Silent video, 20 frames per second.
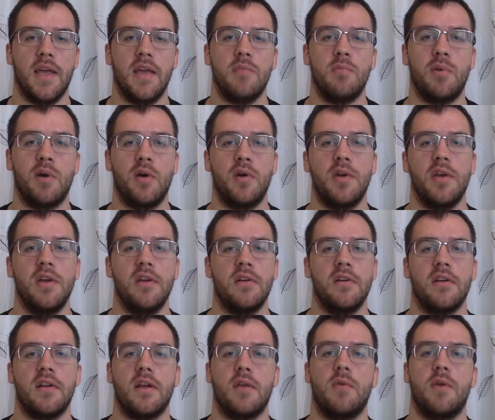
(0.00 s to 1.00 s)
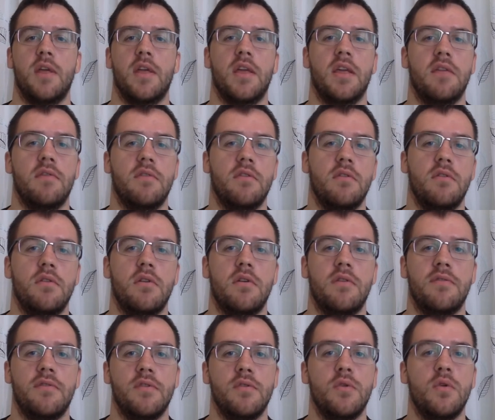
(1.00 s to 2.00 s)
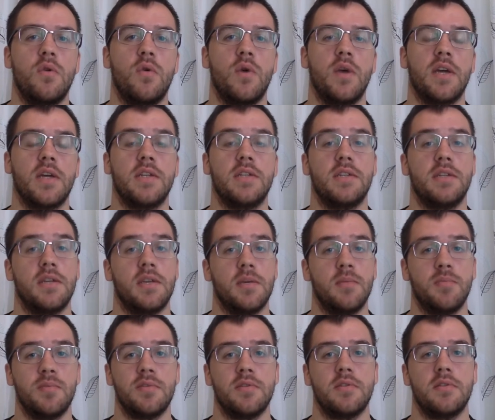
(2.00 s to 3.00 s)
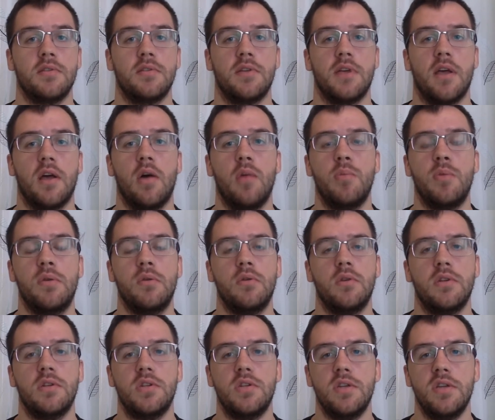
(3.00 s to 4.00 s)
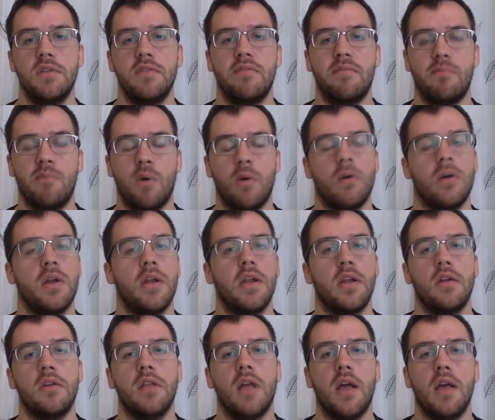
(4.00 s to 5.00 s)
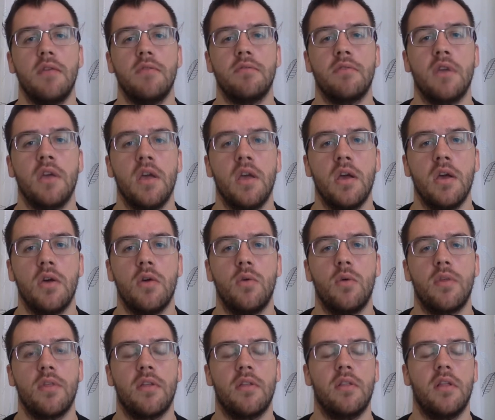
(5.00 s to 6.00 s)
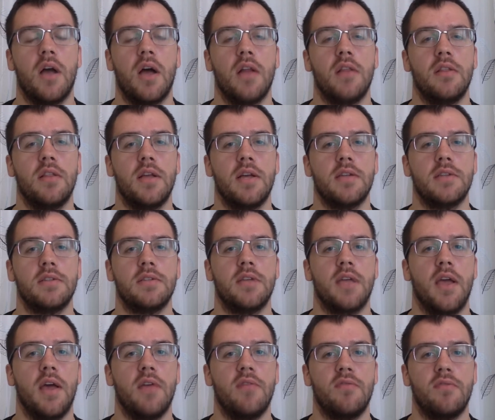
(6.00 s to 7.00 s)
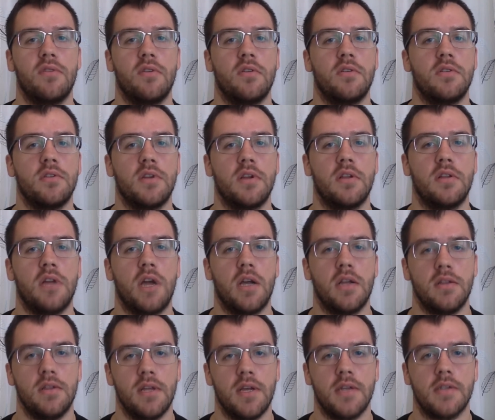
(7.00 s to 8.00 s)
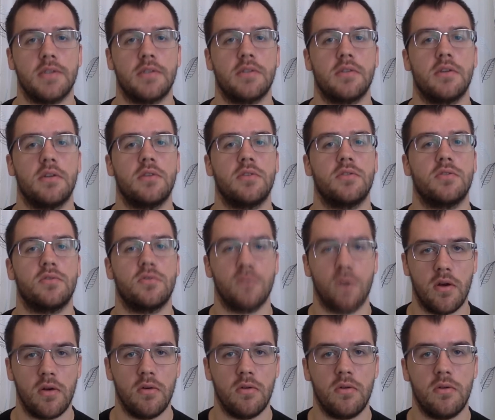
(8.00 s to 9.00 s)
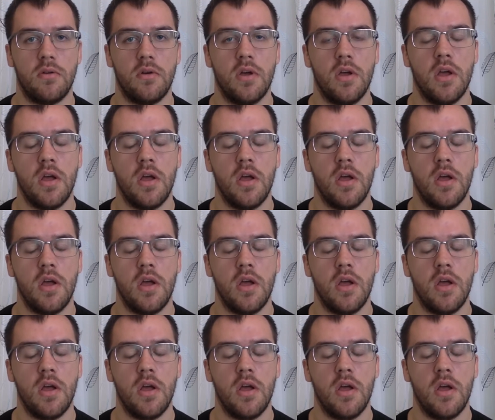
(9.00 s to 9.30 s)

Hey, Bo here, and I want to give you a few quick tips to help you achieve more in your life with a lot less effort and a lot less struggle.